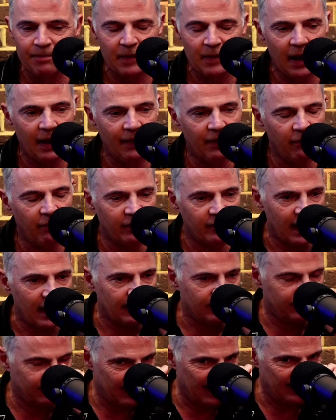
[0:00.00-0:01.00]
And there is that
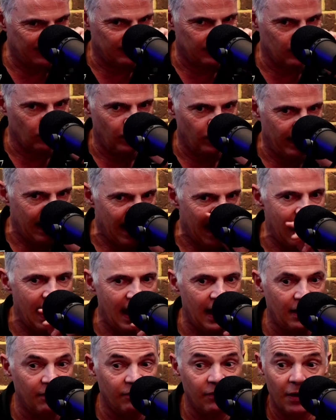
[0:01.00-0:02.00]
sense that we
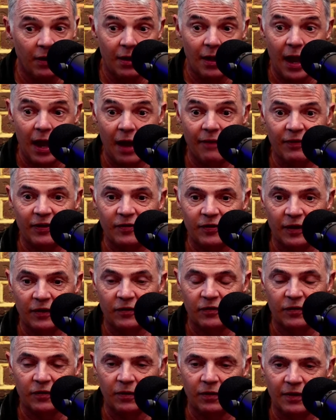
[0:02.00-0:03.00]
had ever
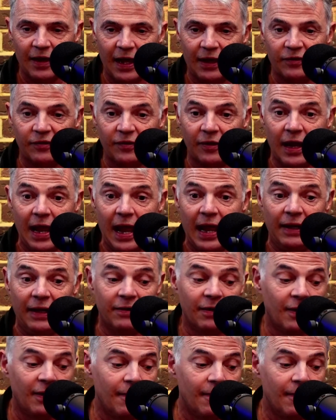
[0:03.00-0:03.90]
since 2008,